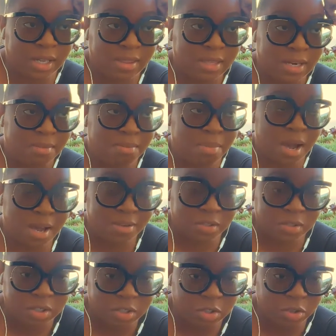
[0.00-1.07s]
than imposter
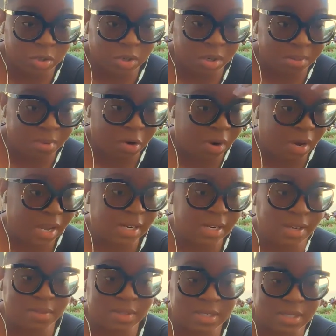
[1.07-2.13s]
syndrome or any
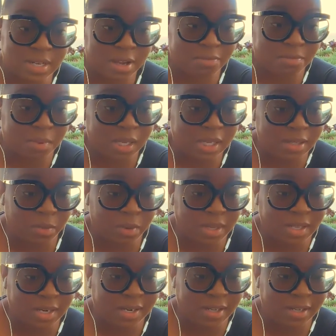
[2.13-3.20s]
of this stuff in the way
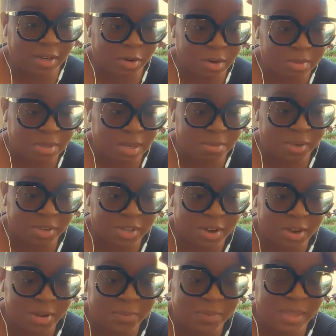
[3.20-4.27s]
that it creeps up on
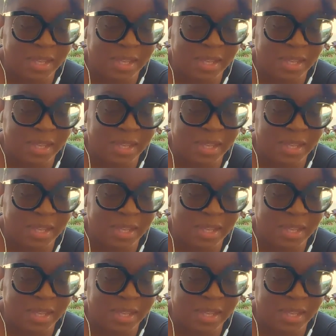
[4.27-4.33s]
y'all.